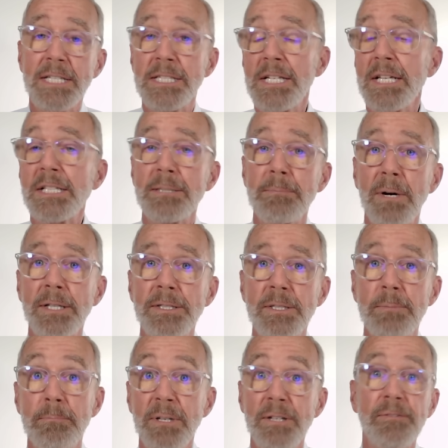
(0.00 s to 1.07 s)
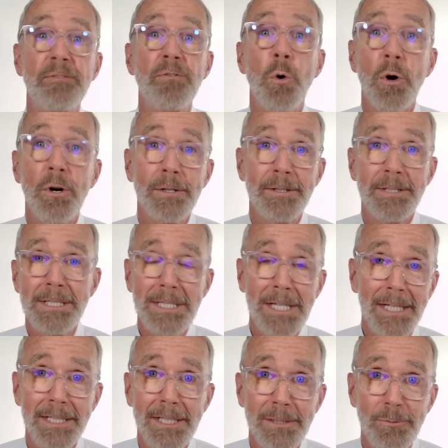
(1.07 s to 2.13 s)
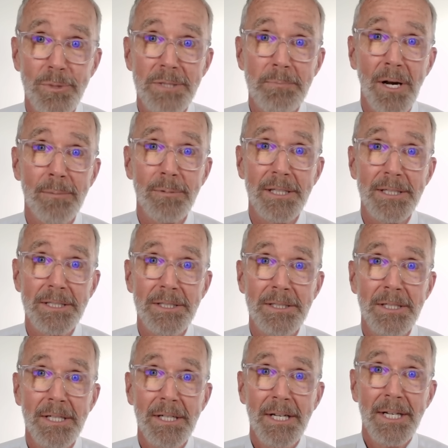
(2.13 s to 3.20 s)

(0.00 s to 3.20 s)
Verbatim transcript: six months before the study was published